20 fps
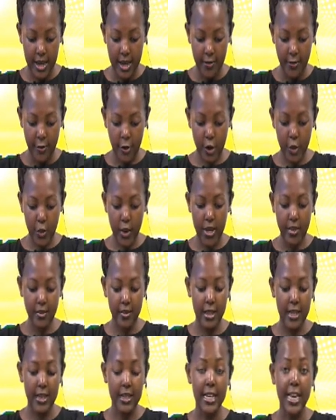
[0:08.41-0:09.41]
following the
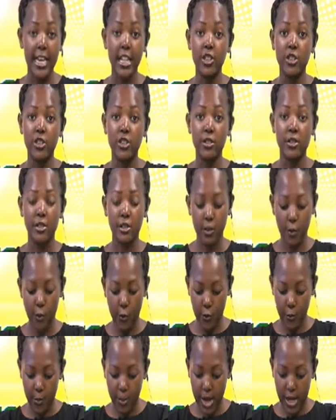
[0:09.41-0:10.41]
allegations
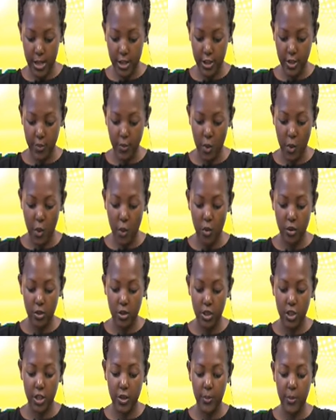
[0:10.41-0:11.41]
of multiple
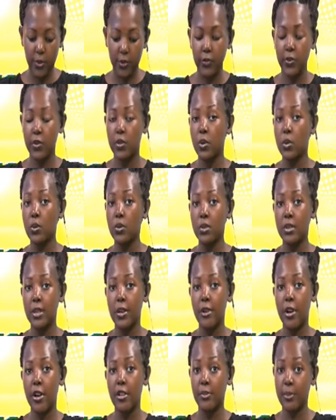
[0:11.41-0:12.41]
ownership of stores
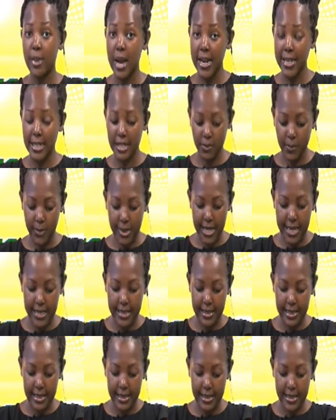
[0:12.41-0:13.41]
around
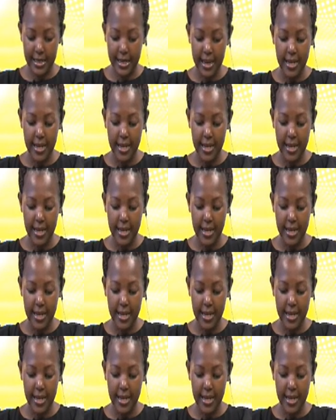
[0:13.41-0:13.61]
marketplaces.